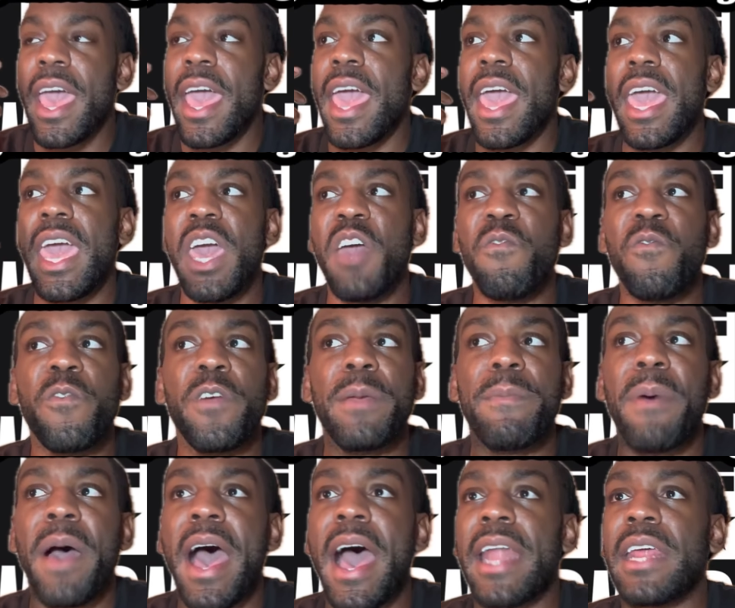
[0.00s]

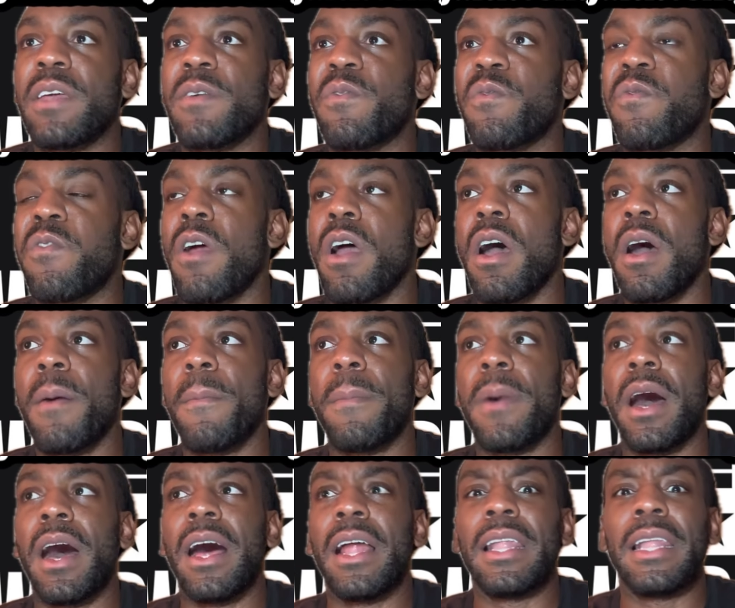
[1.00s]
Everybody
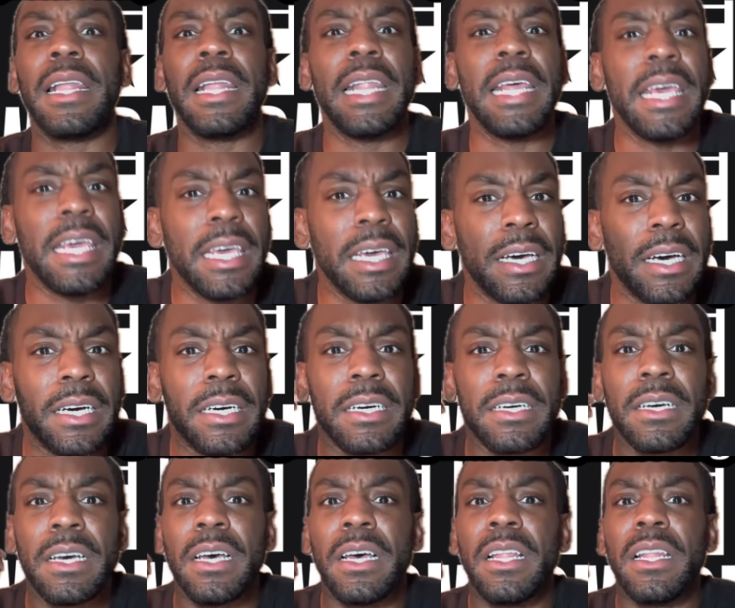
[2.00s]
from
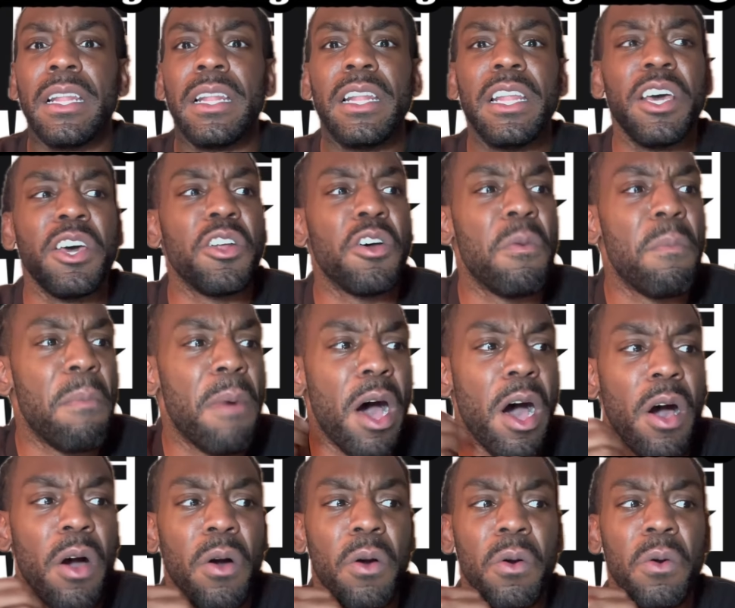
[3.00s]
Aaliyah, Lil
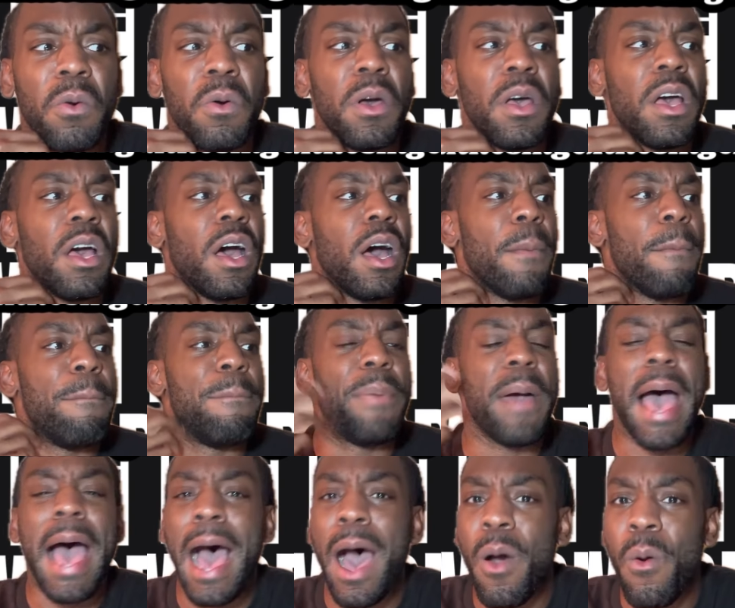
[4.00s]
Mo,
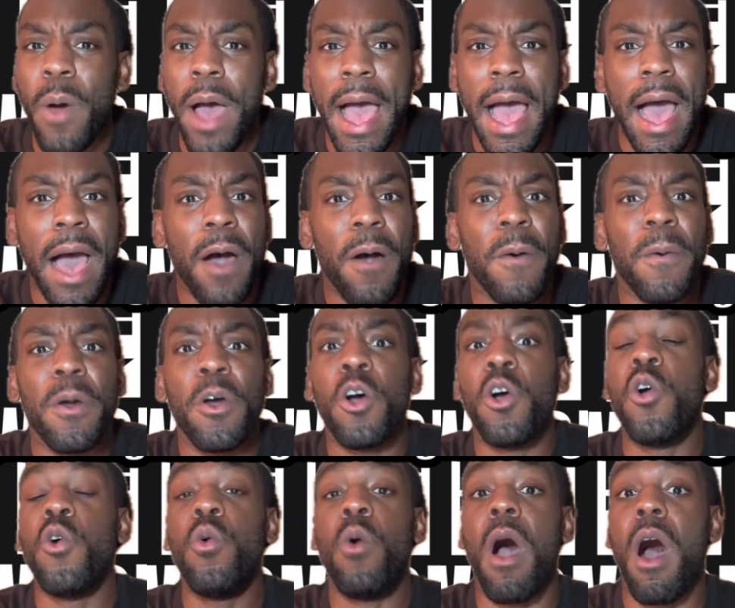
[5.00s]
Bow Wow,
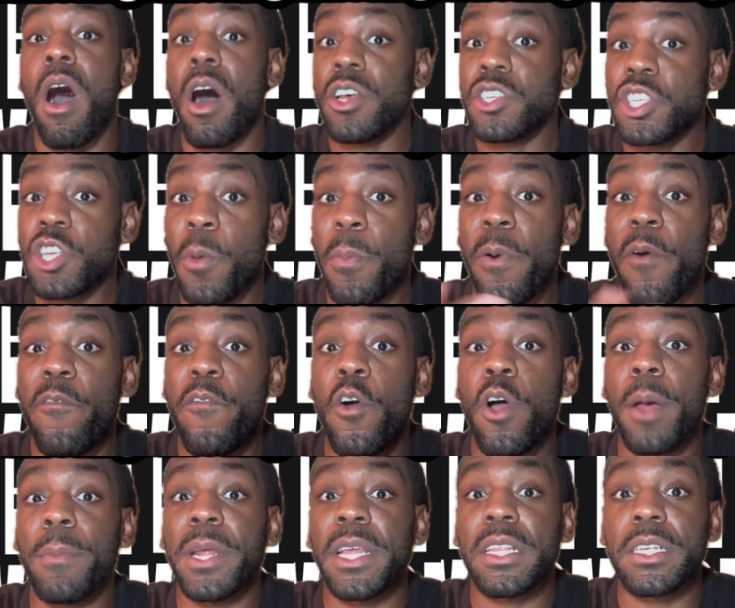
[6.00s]
who also
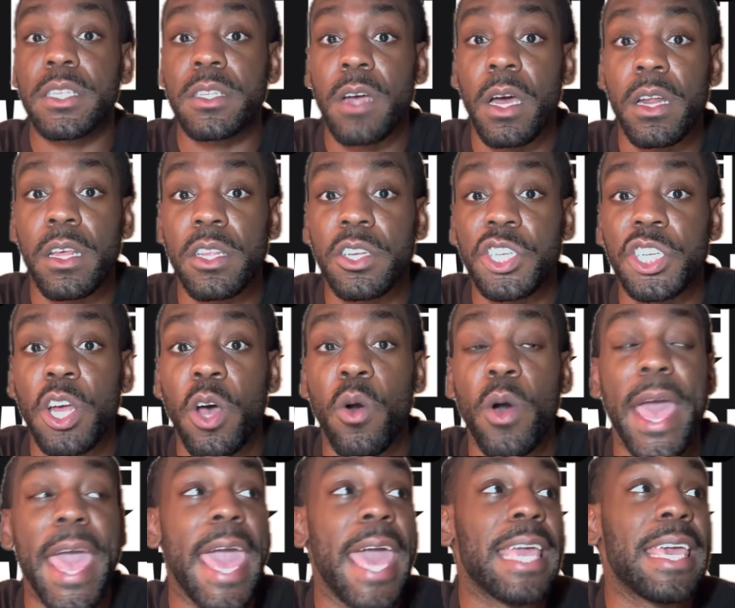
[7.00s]
performed at the start of the
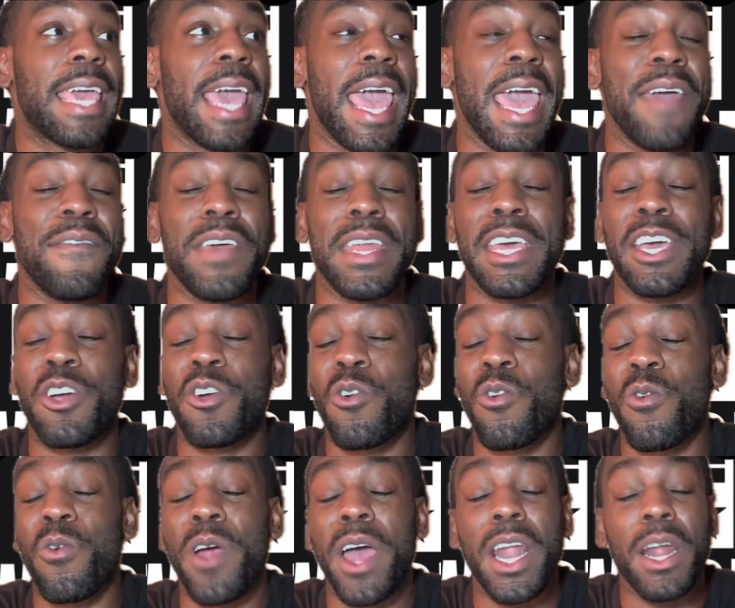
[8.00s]
show and gave an
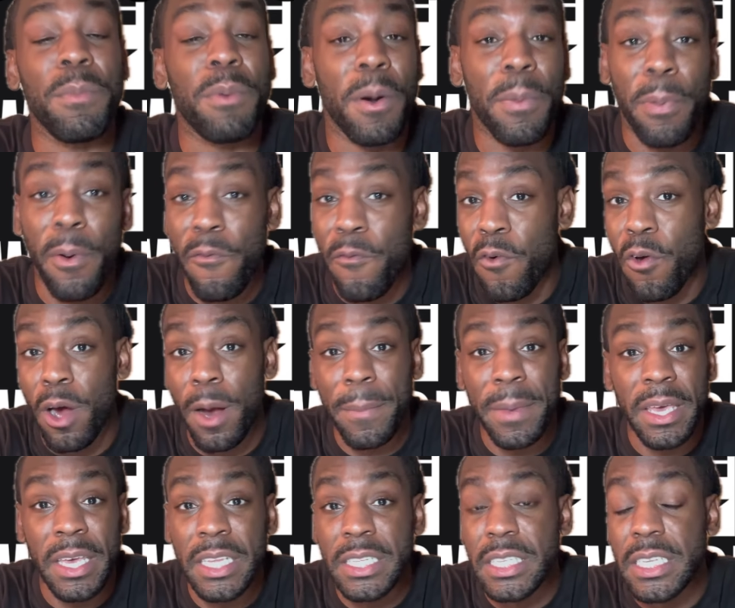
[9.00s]
incredible
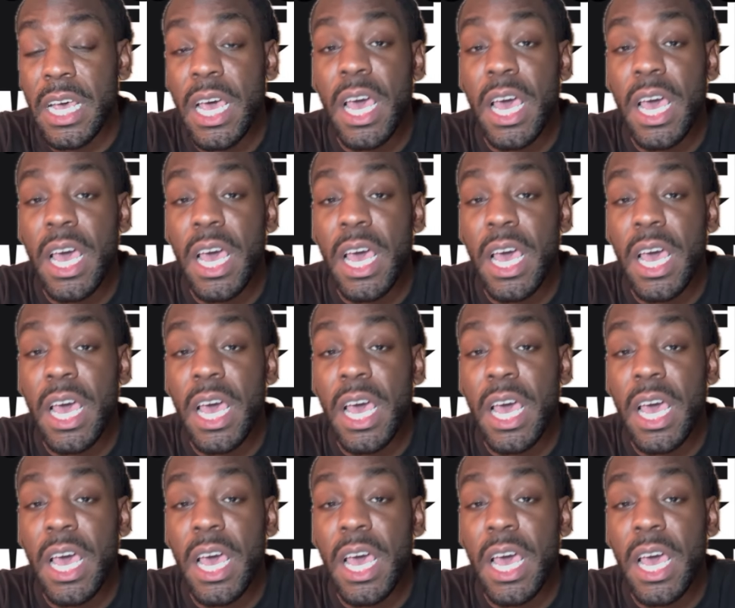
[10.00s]
performance.